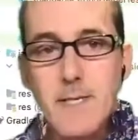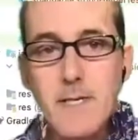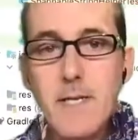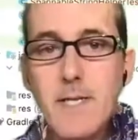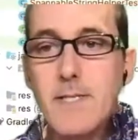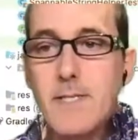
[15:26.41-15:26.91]

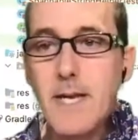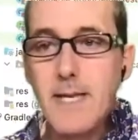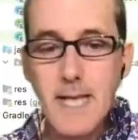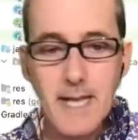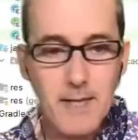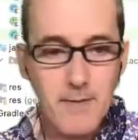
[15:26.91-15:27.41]
Let's study
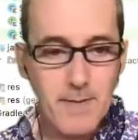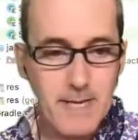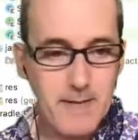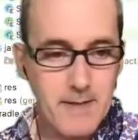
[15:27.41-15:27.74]
that a little bit.